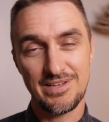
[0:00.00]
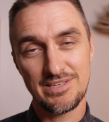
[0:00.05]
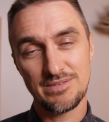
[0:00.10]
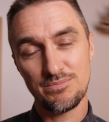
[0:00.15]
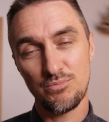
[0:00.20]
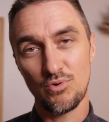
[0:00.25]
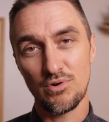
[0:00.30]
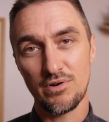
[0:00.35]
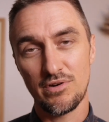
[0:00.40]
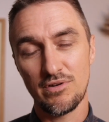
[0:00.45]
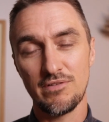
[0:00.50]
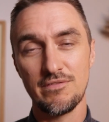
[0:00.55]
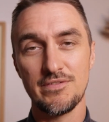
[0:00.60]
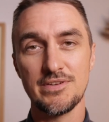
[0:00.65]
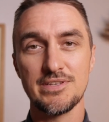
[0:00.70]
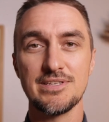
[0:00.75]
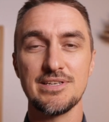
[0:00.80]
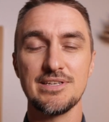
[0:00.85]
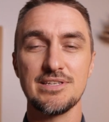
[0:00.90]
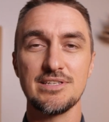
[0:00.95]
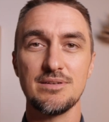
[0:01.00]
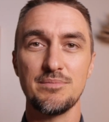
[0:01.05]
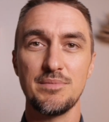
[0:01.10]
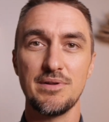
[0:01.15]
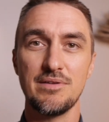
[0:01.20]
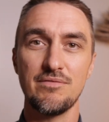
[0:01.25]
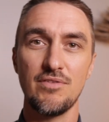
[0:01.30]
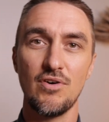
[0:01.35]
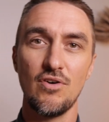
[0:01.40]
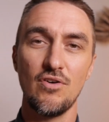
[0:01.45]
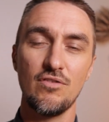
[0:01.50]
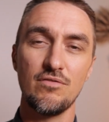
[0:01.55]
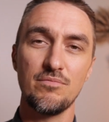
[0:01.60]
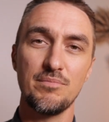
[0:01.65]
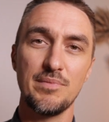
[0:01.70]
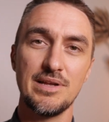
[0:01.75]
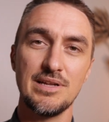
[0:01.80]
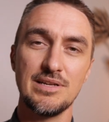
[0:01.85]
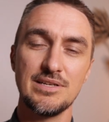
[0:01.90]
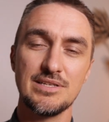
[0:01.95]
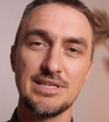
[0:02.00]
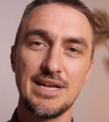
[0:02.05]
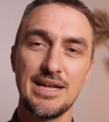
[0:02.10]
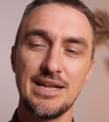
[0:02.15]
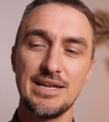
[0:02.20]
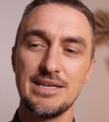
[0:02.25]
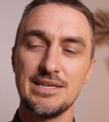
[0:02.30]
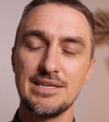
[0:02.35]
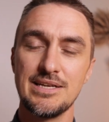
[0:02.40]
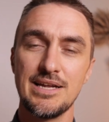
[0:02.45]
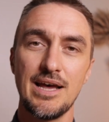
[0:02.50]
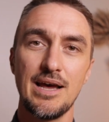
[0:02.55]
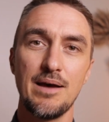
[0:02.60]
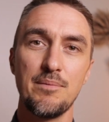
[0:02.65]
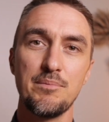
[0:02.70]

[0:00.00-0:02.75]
that's more nervous system involvement, and